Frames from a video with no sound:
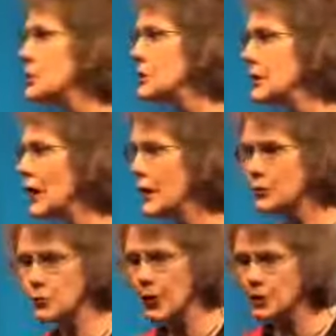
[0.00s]
to
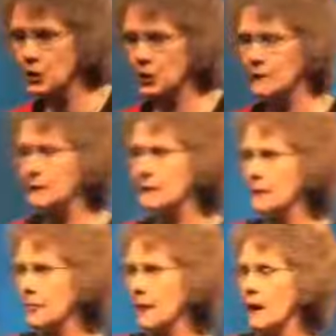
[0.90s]
dehydration.
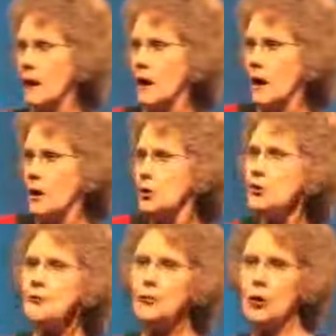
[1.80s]
You've